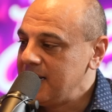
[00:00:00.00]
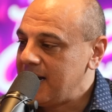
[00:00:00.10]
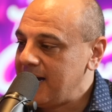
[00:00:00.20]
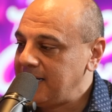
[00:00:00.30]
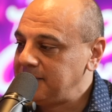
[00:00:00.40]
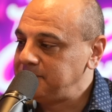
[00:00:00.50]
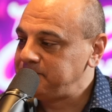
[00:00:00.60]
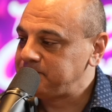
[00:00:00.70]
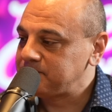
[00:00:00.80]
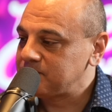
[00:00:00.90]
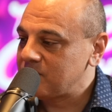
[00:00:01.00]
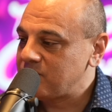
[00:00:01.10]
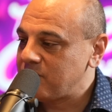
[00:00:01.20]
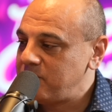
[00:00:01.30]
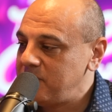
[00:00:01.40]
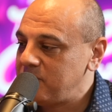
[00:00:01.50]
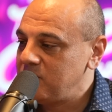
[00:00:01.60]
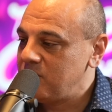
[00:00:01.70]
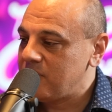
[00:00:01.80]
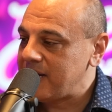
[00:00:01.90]
For
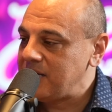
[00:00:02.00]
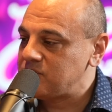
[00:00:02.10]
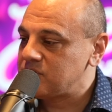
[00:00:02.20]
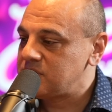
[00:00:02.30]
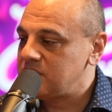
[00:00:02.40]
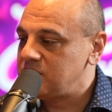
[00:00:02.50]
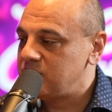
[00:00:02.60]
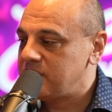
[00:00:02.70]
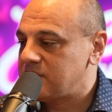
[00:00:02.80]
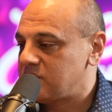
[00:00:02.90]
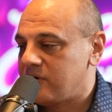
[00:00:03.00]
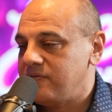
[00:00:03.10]
people who are interested in doing this,